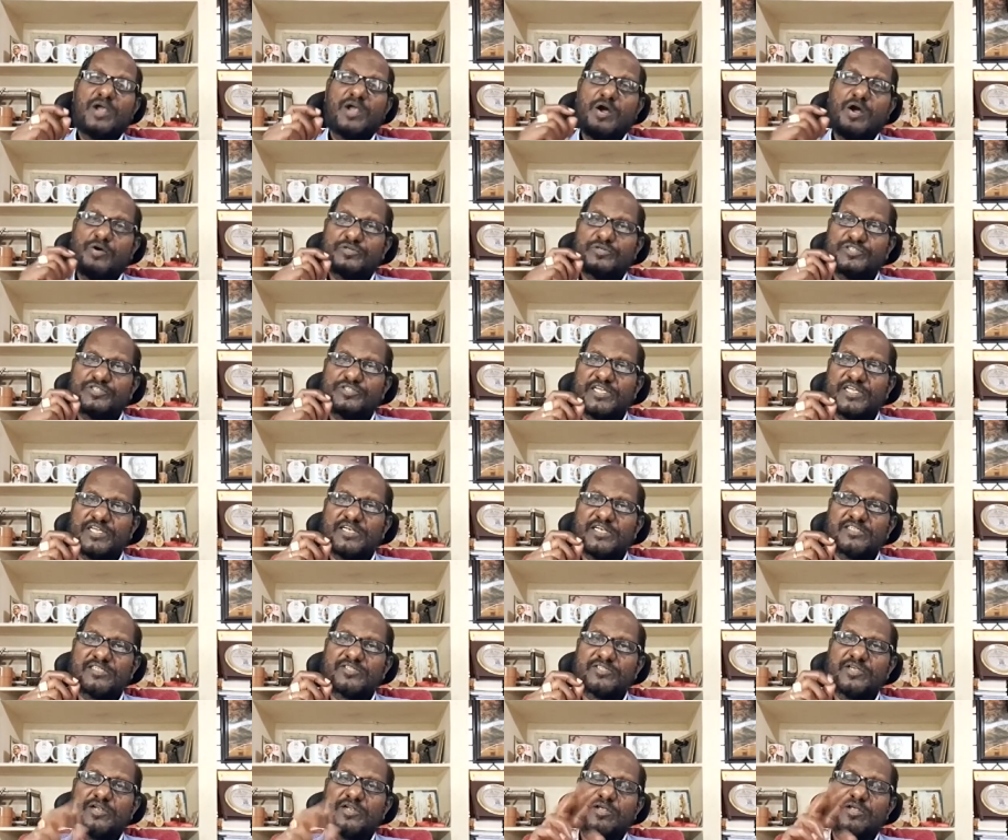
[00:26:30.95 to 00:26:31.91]
House
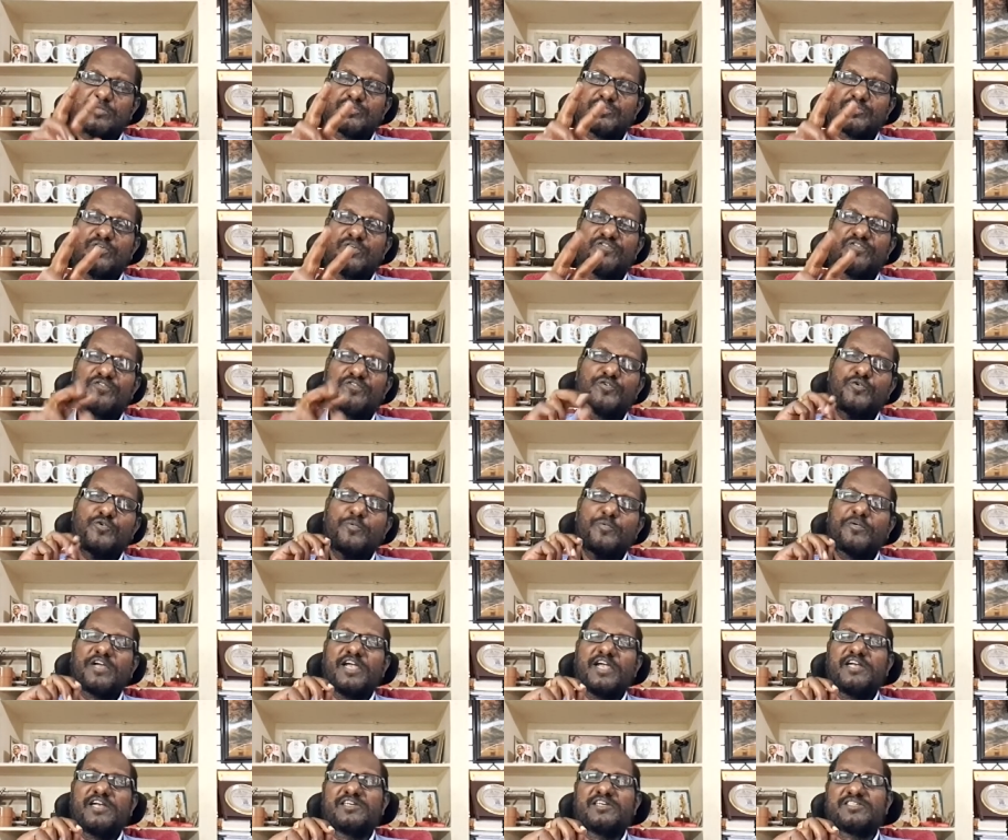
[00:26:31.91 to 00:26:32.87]
journals are also of
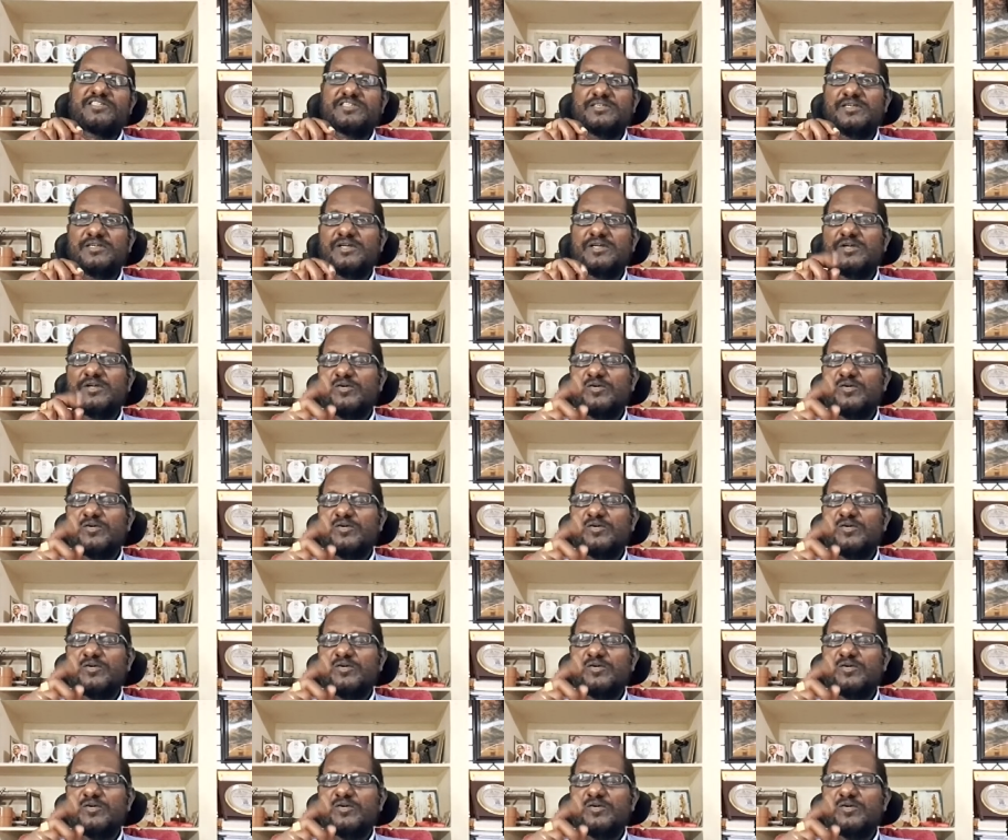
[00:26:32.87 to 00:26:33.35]
two kinds.